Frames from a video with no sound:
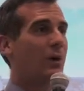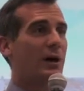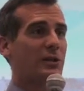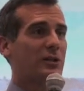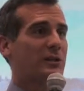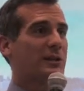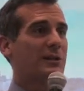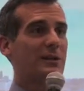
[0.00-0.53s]

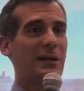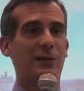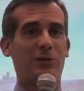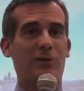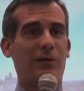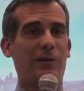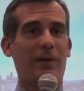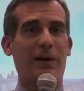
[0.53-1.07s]
Washington's not
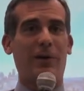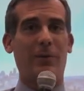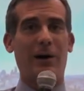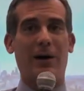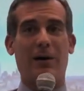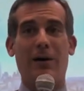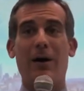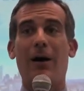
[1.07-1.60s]
doing very
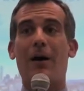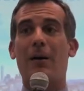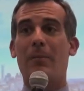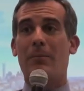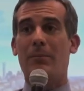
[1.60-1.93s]
well.